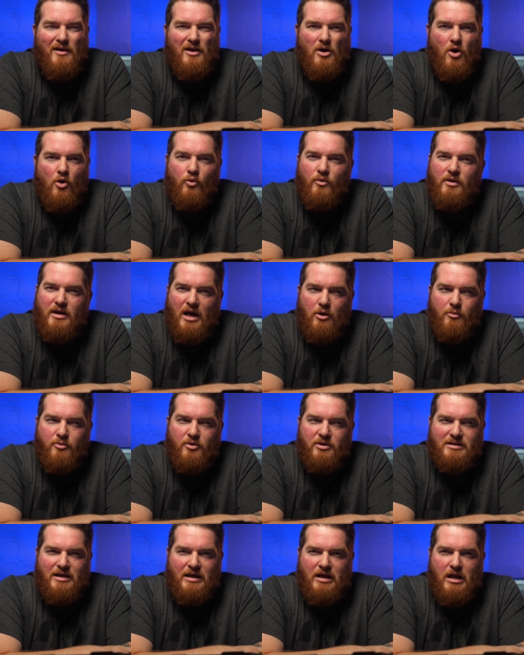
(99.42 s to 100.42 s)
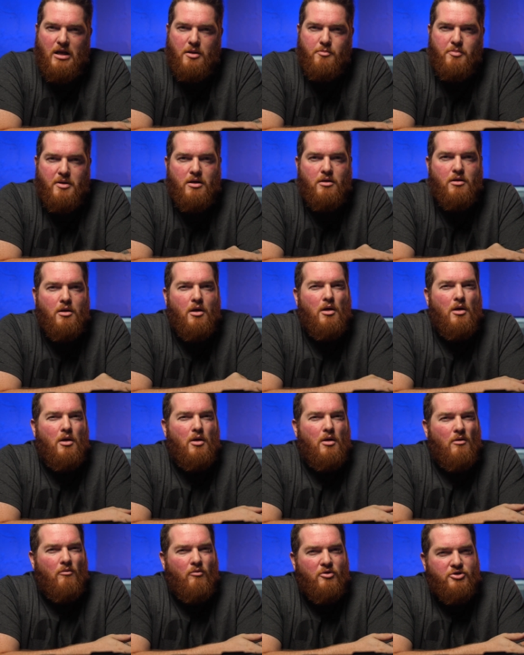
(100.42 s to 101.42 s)
They only output
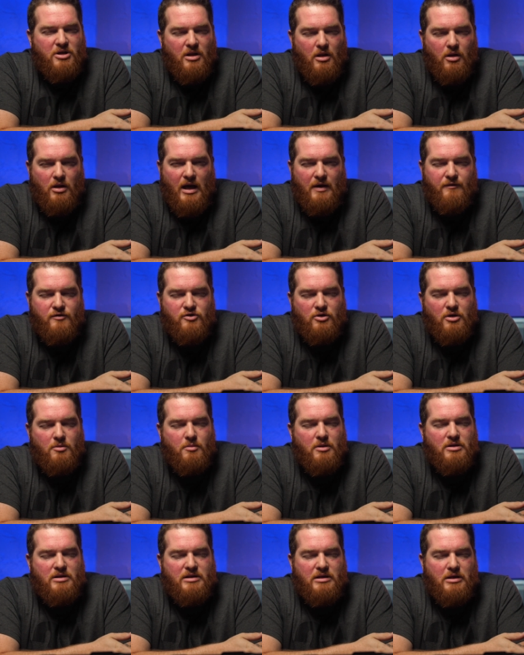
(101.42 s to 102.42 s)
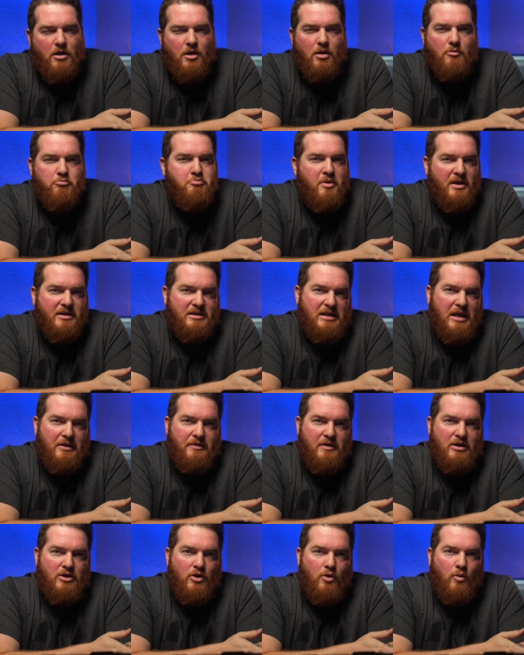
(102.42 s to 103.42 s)
1080p, which in a live streaming scenario, that's
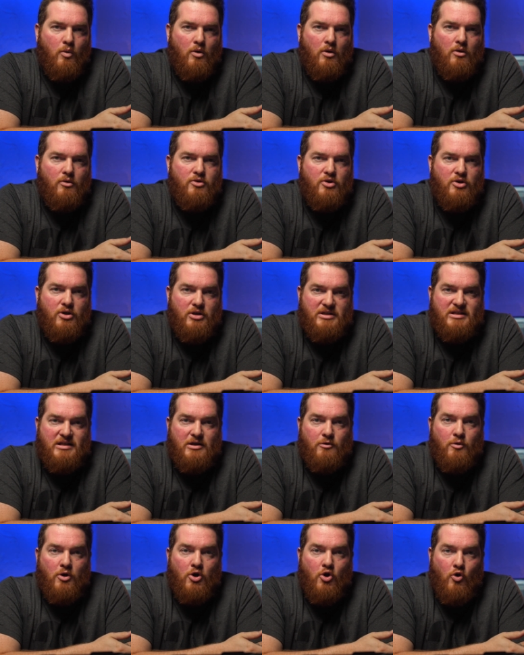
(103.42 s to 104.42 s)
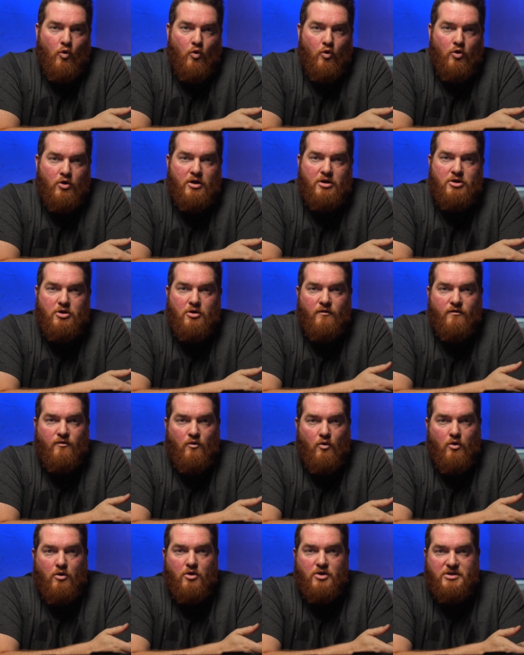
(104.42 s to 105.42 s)
not the end of the world. You can still record in your
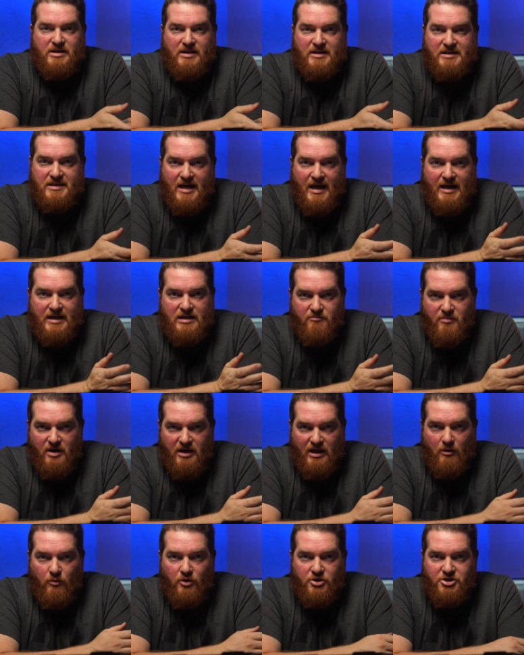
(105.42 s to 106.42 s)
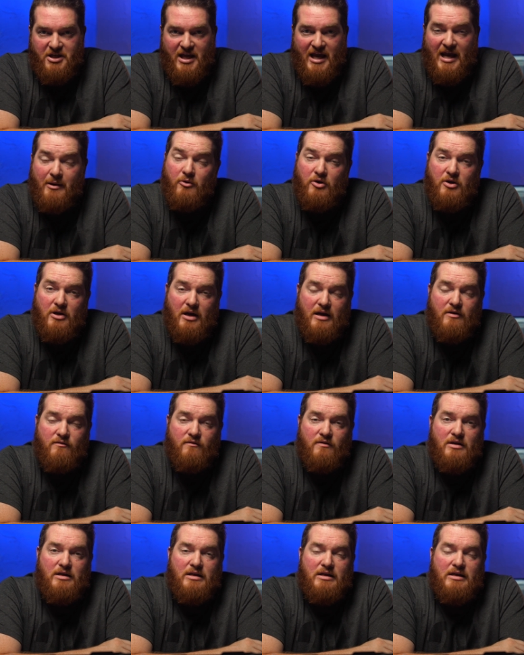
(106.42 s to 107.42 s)
4 or 6K depending on which camera you
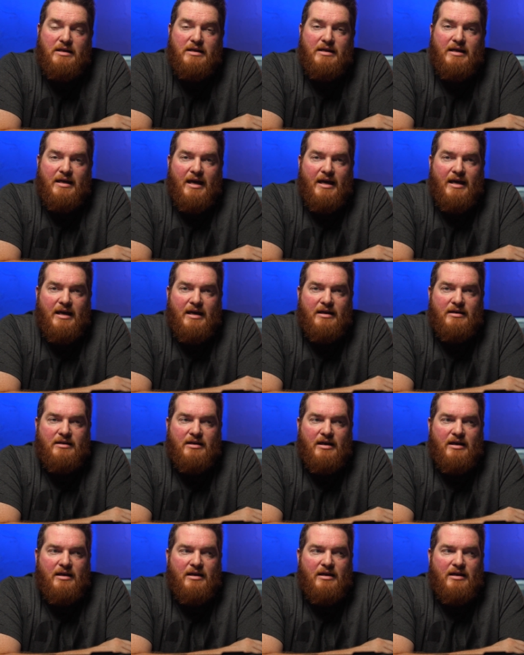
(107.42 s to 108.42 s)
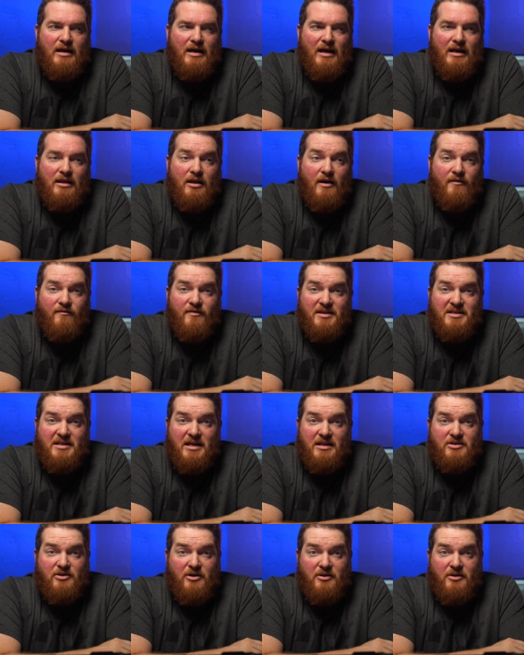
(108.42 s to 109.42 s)
have. And I love the
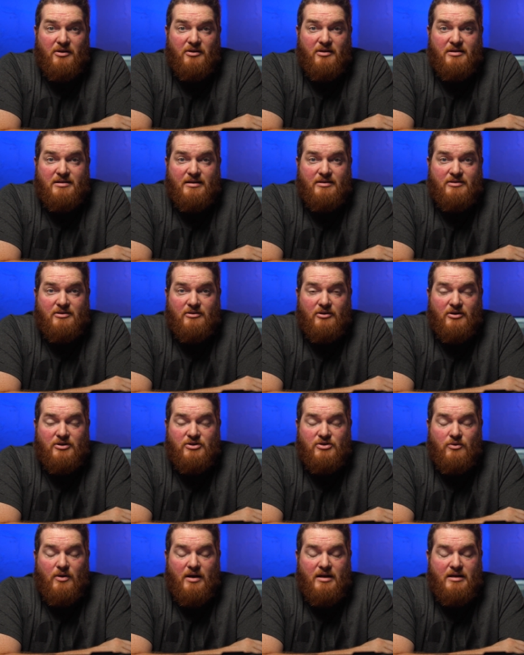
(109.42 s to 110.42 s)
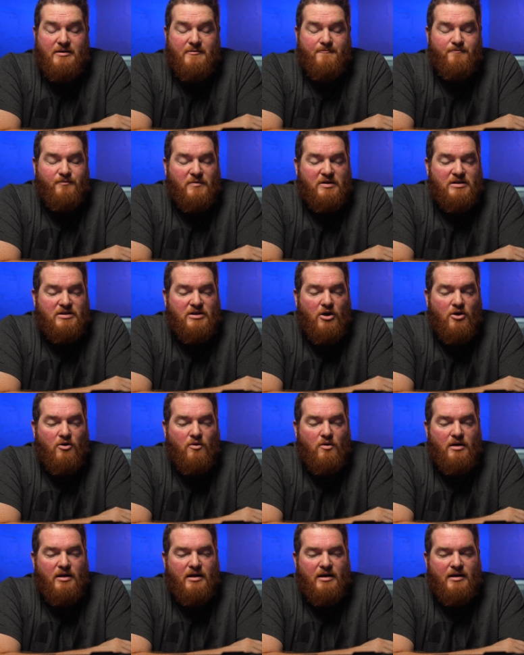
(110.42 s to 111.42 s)
sensor. I think the sensor looks great.
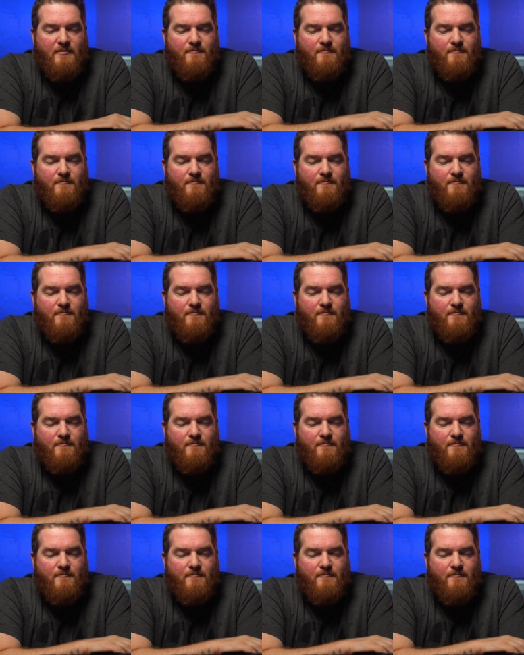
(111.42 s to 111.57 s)
So